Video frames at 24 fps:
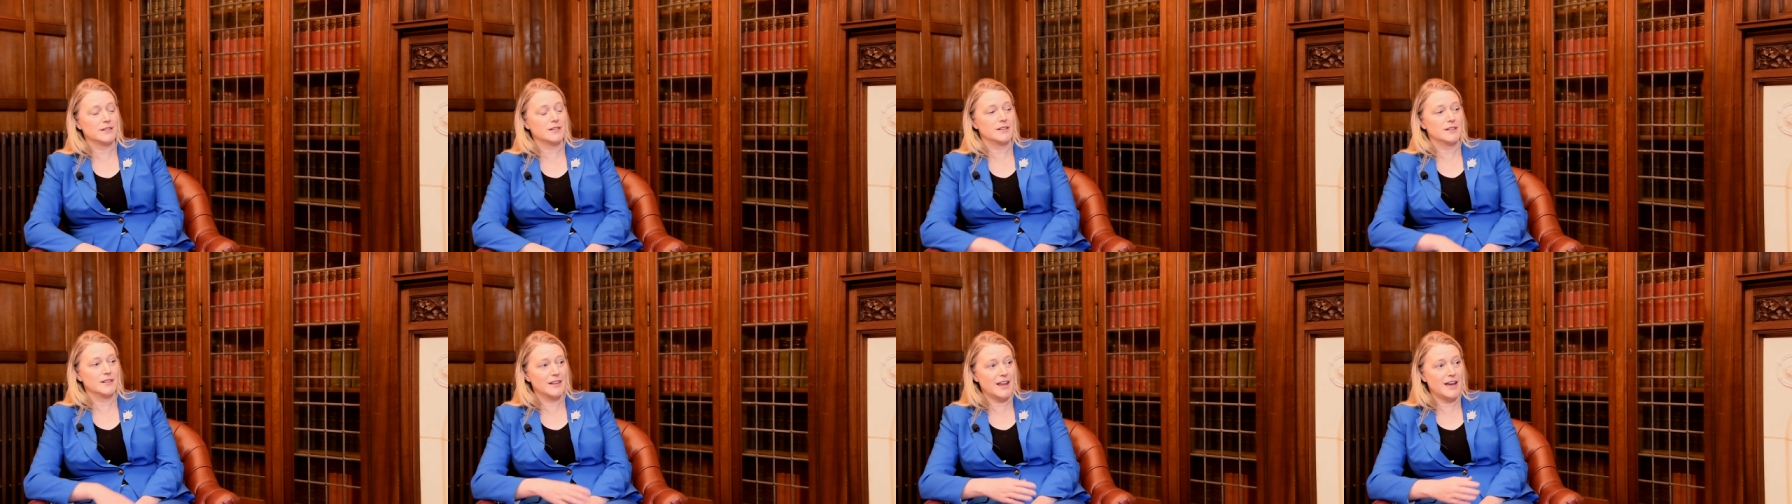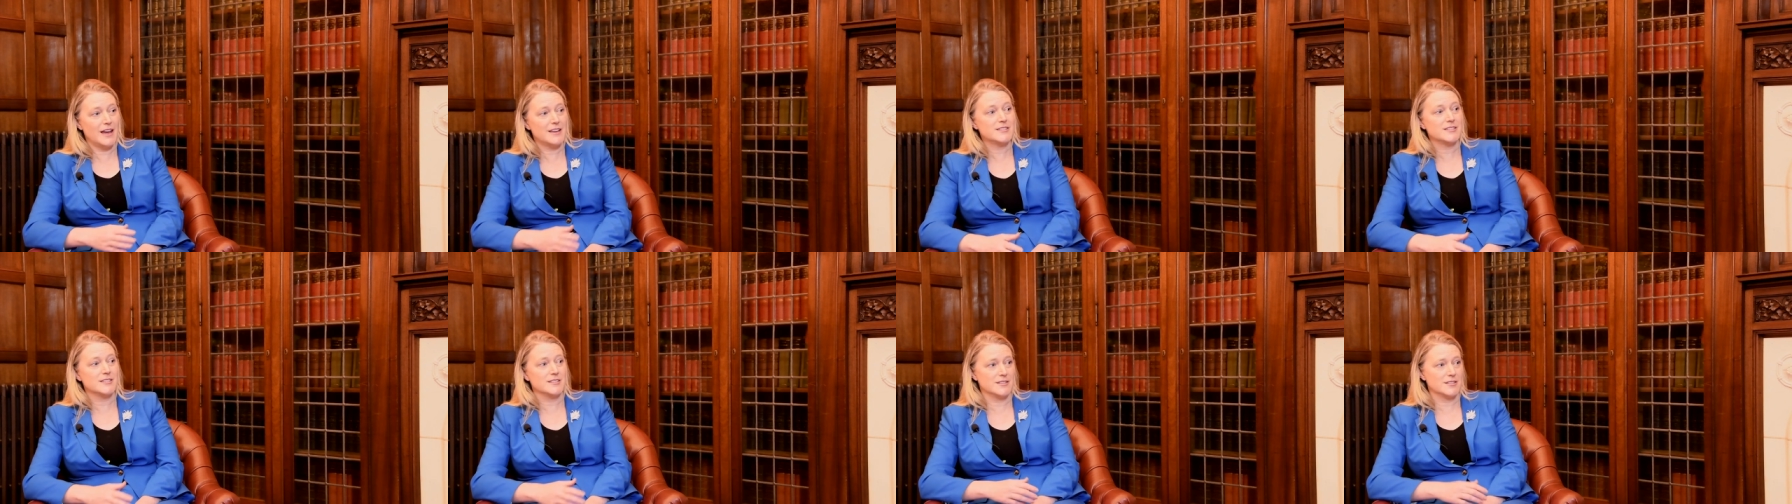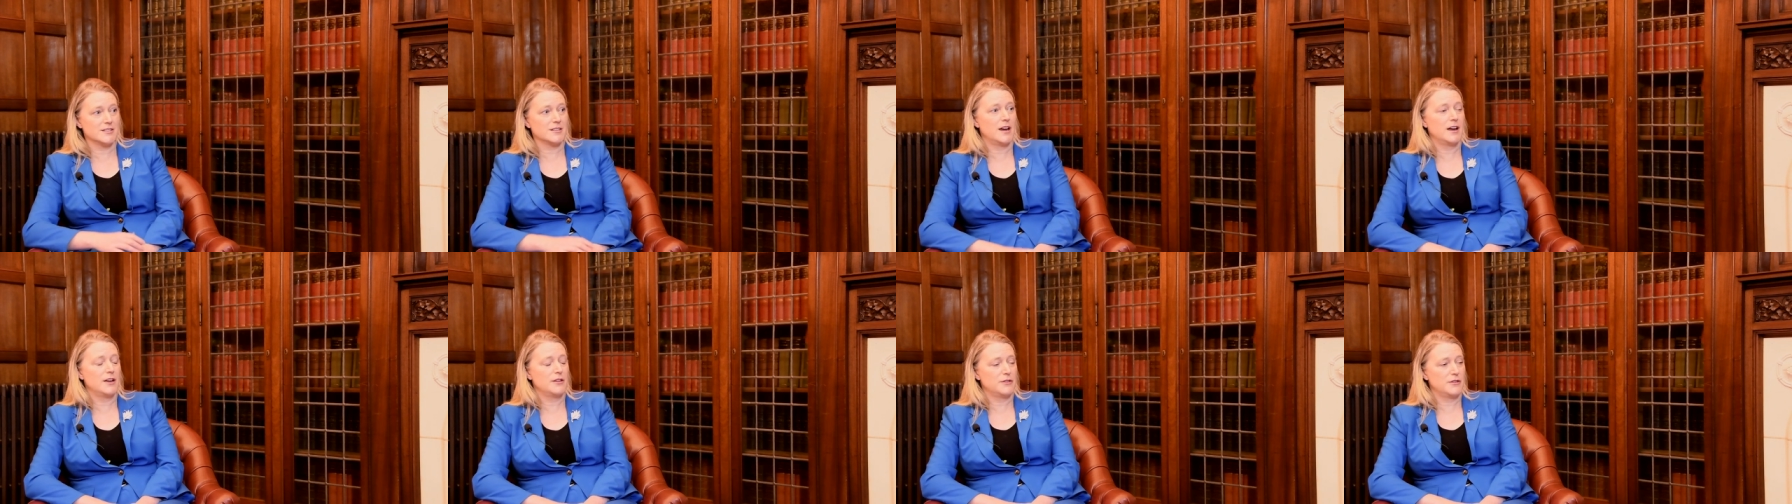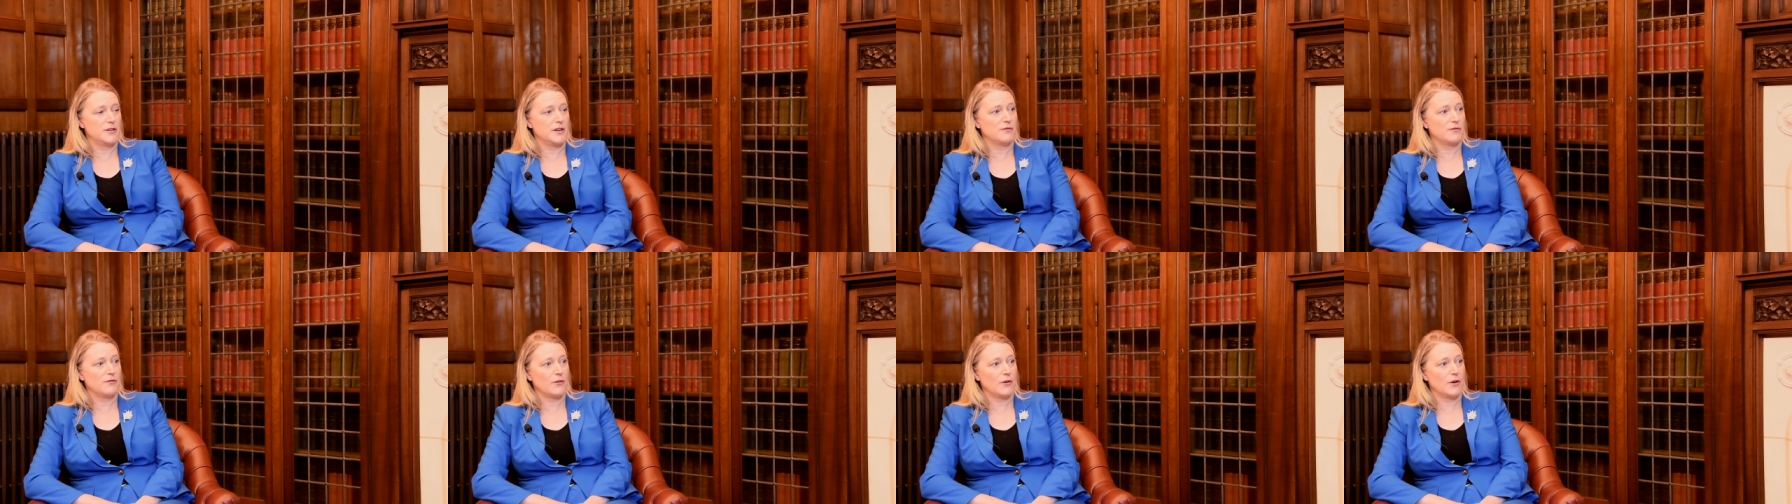lessons, I
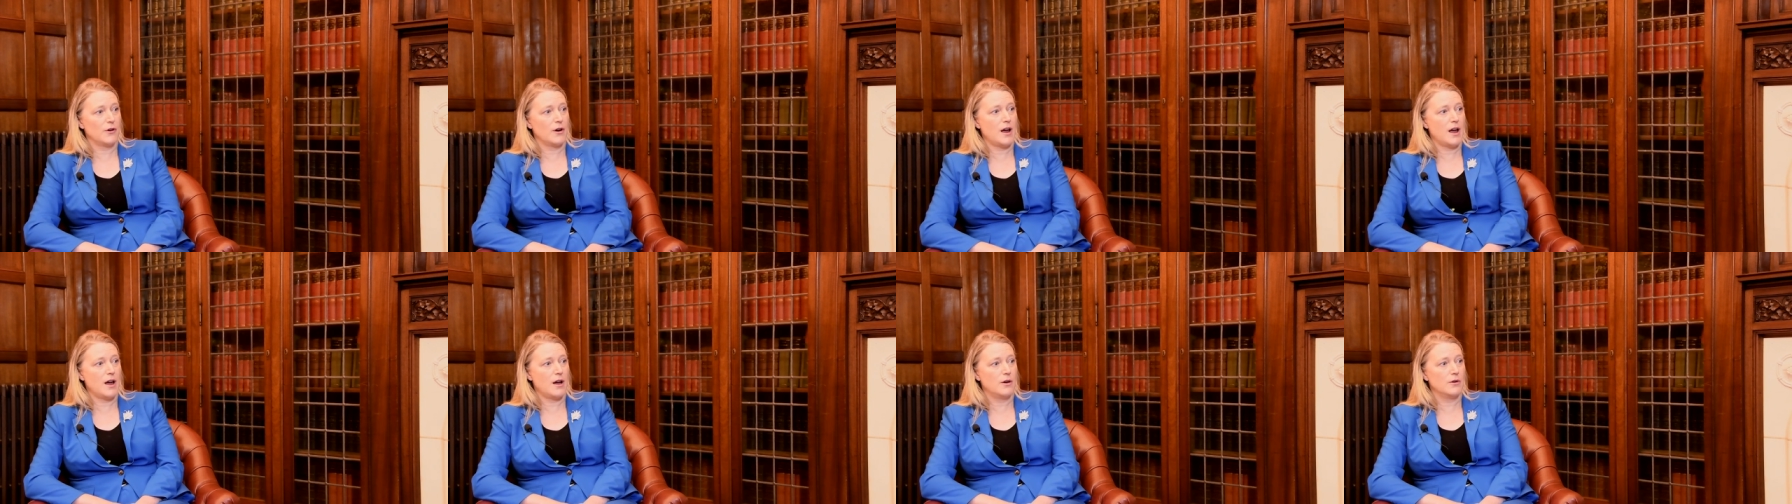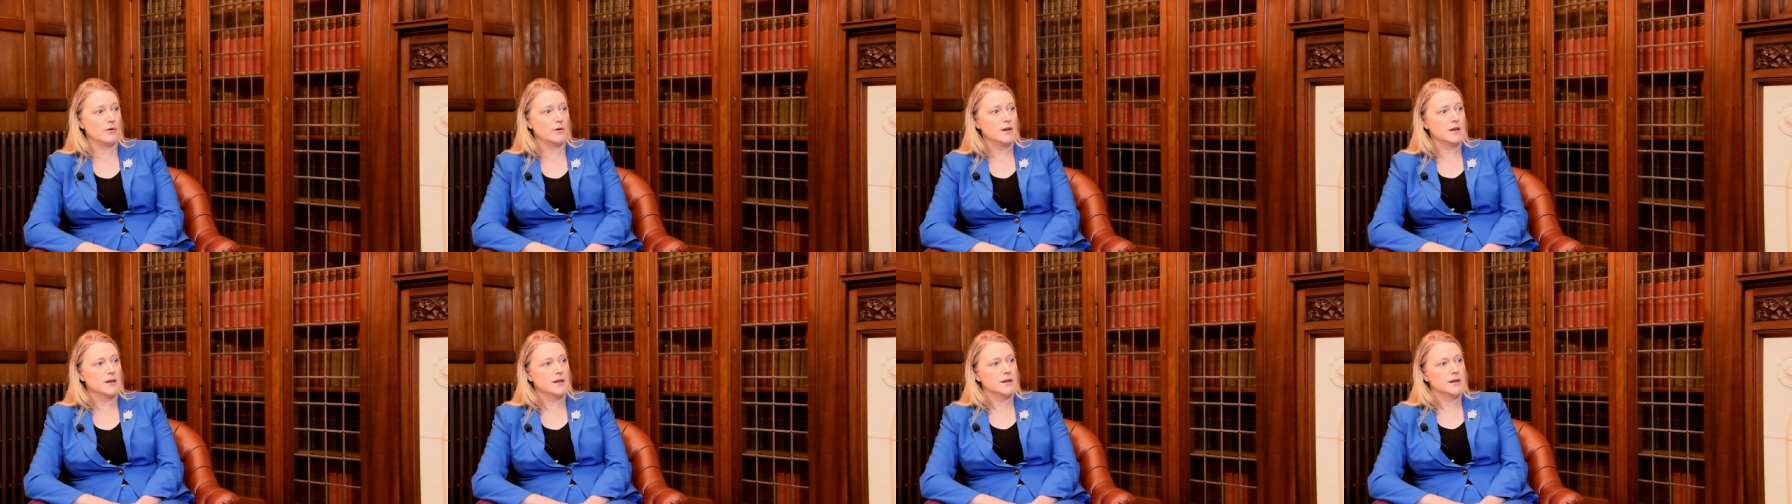think, for how